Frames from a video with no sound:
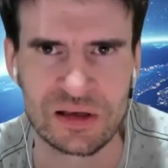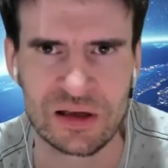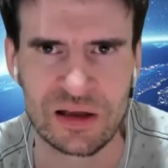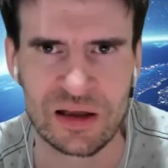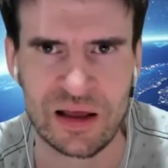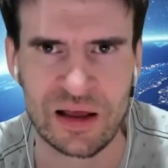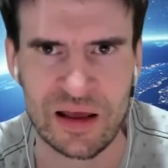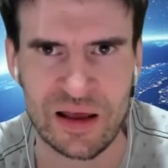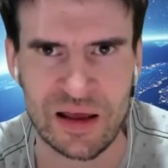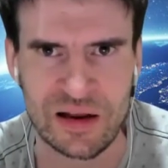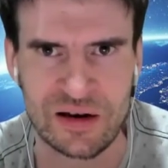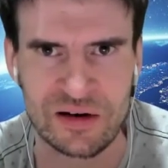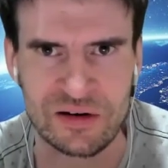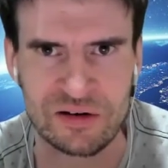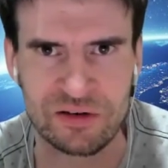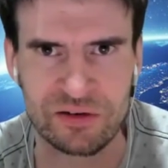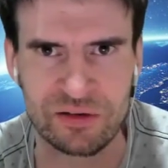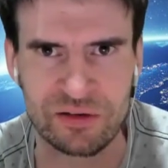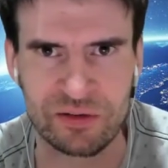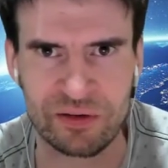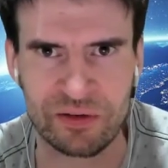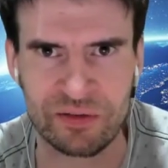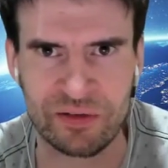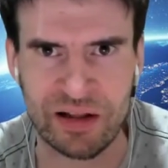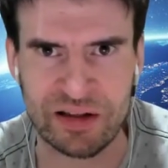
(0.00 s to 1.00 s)
and
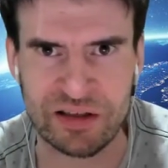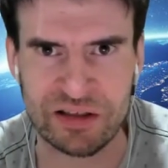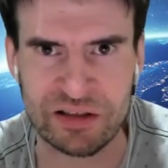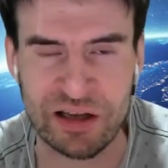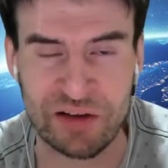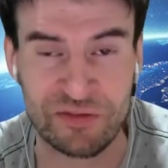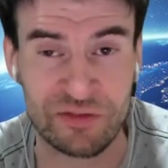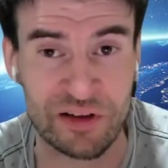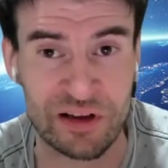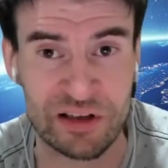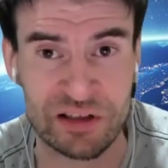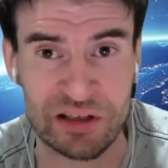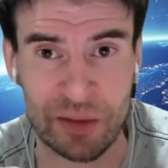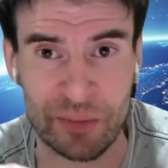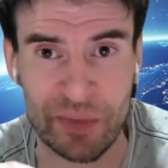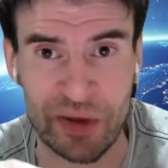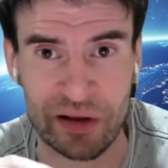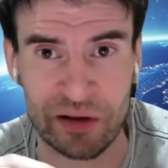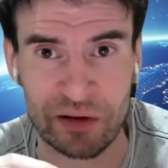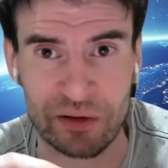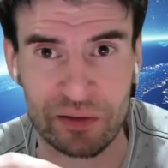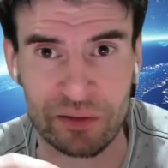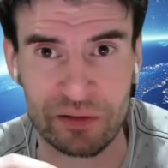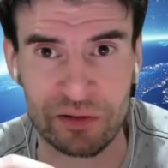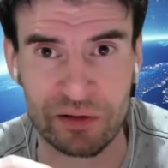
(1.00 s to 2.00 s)
that's definitely
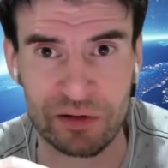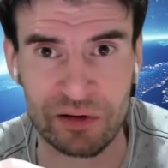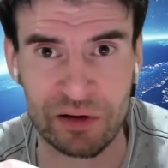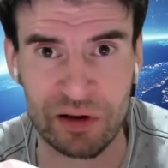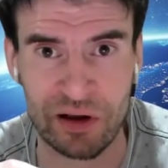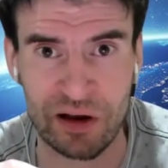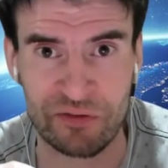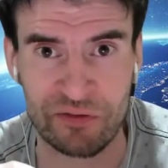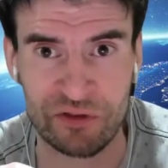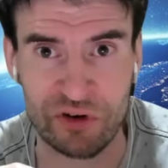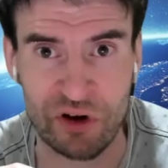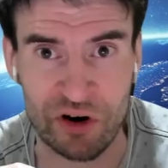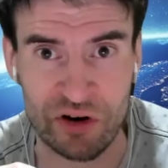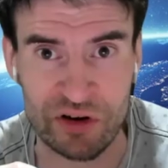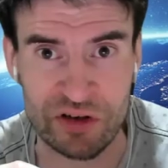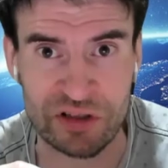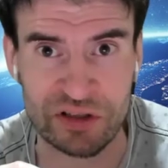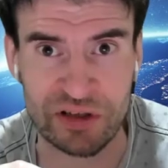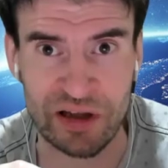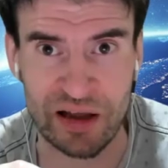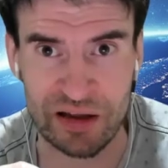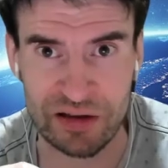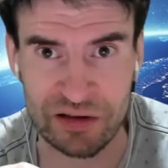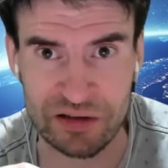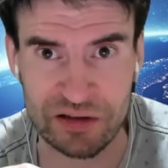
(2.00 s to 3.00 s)
something I've
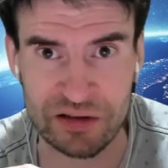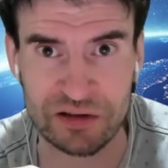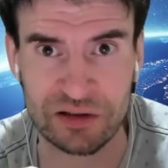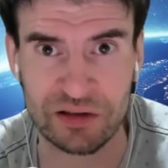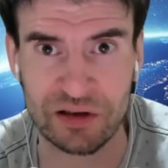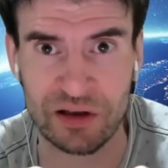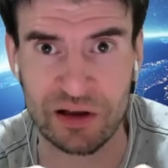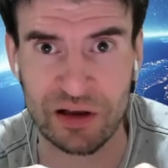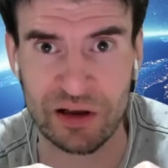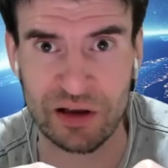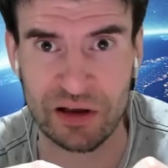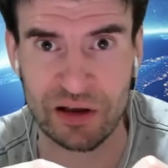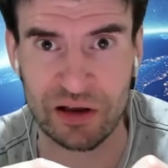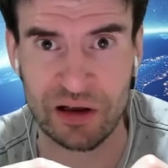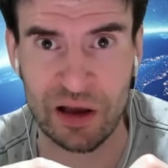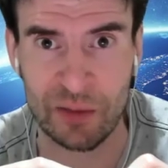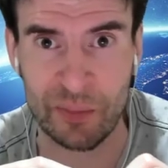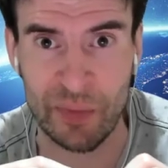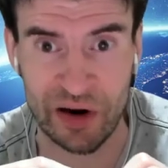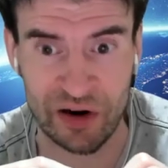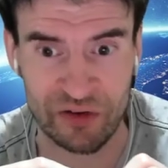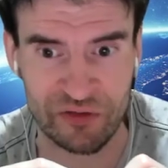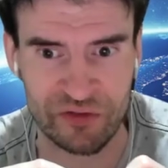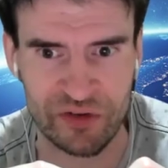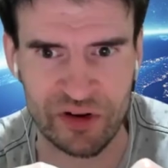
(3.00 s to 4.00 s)
noticed as a
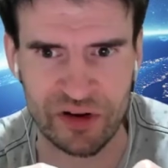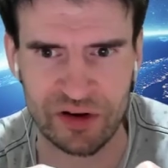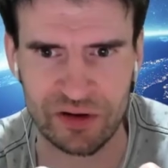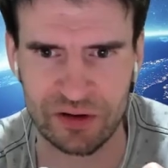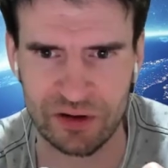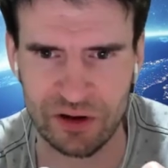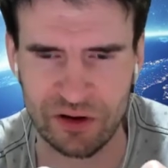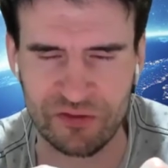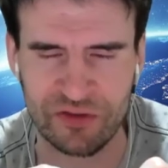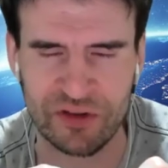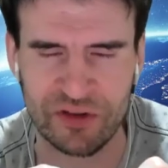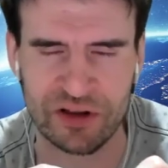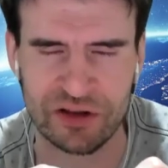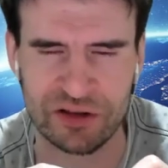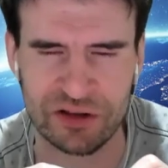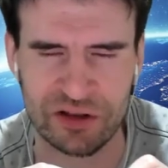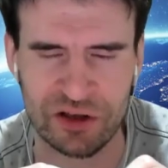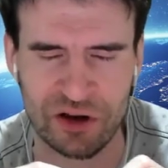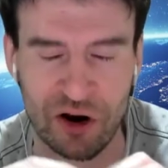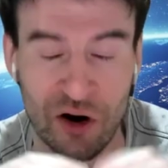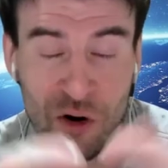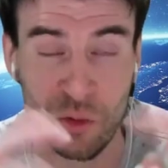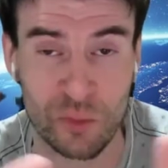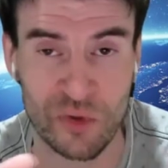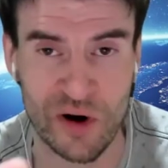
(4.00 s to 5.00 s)
benefit of this
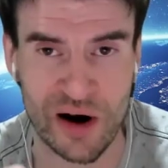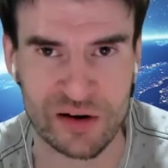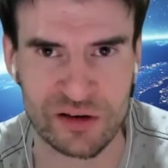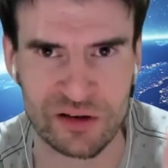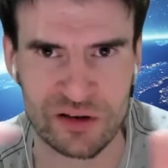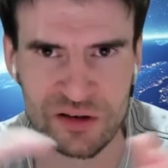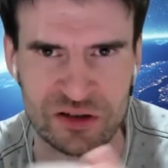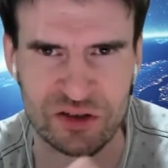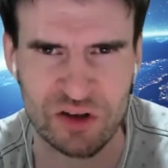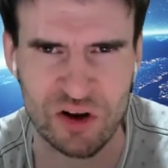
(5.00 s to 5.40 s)
whole practice.